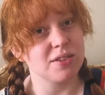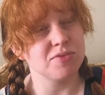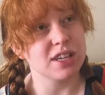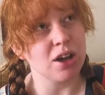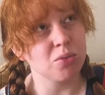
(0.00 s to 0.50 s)

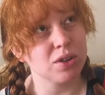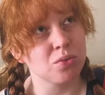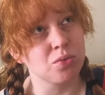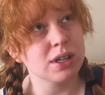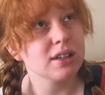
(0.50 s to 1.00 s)
dealt
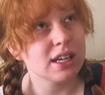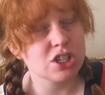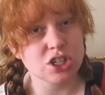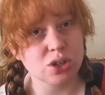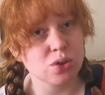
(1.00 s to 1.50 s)
with real
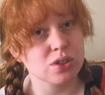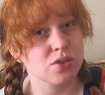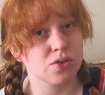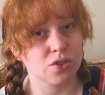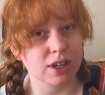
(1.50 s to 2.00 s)
issues
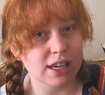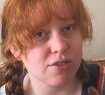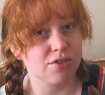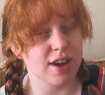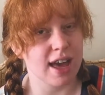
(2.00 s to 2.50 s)
of
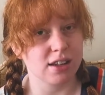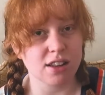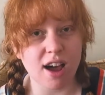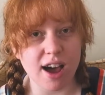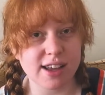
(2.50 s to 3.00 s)
grief and
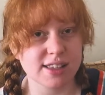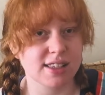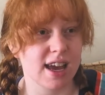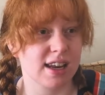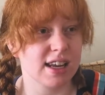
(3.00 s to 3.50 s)
loss
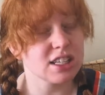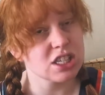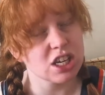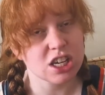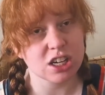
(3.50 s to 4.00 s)
and
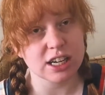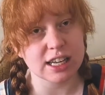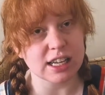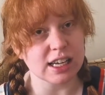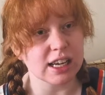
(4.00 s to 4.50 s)

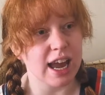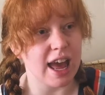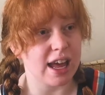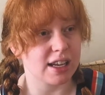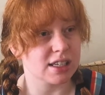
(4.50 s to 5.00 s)
insecurity
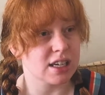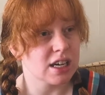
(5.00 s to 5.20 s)
and